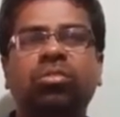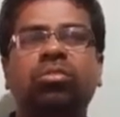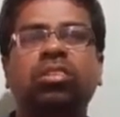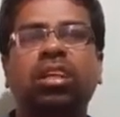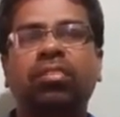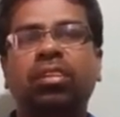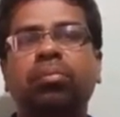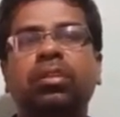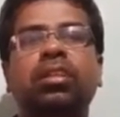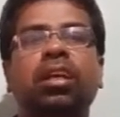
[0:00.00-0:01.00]
There are
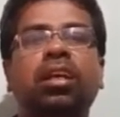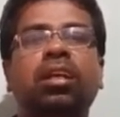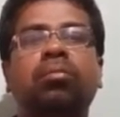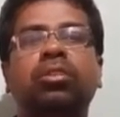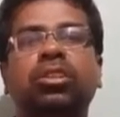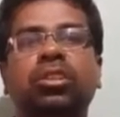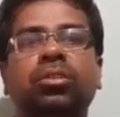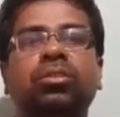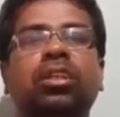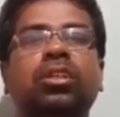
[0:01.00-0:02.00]
few, they will be
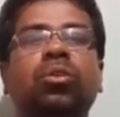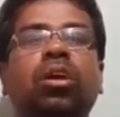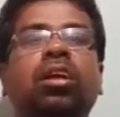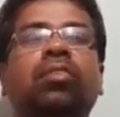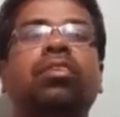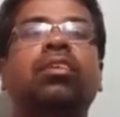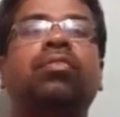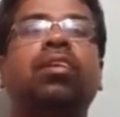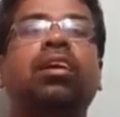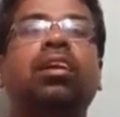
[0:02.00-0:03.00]
saying about you
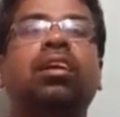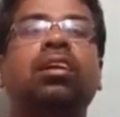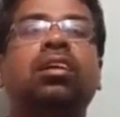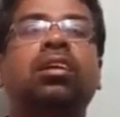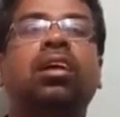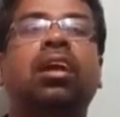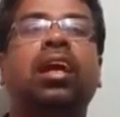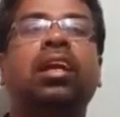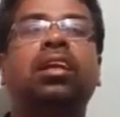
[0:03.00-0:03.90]
that you are not fit for